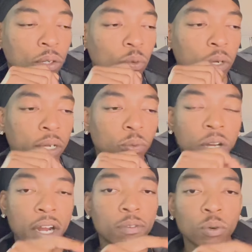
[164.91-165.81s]
when
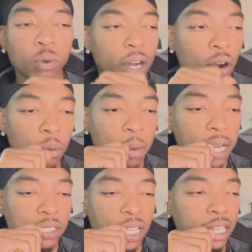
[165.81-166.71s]
whatever went on
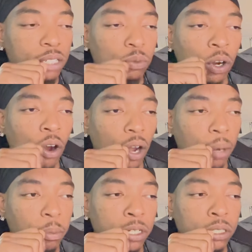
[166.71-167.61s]
backstage when Cardi
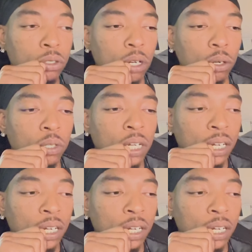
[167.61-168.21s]
B, you know,